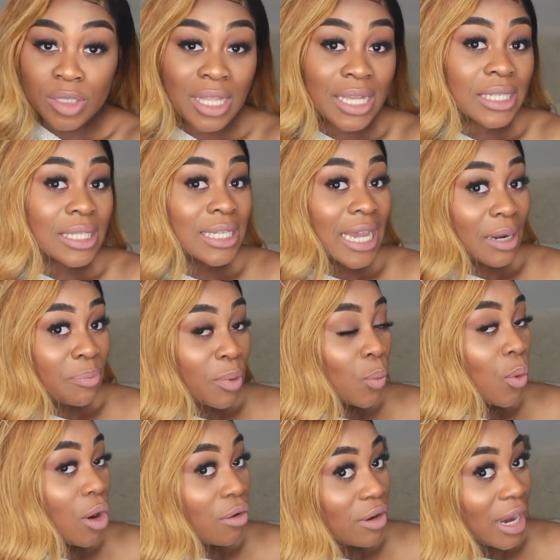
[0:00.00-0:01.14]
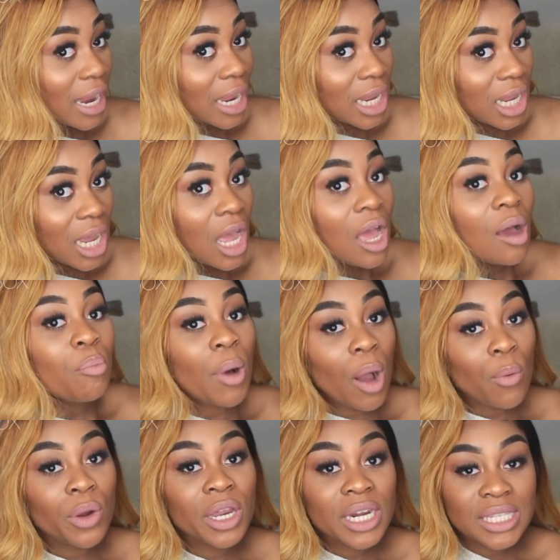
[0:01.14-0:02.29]
so that's a tad bit worrying,
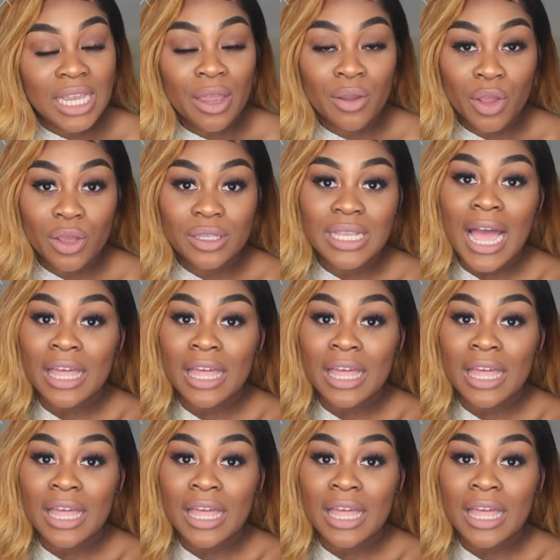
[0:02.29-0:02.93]
but we're gonna see how it goes.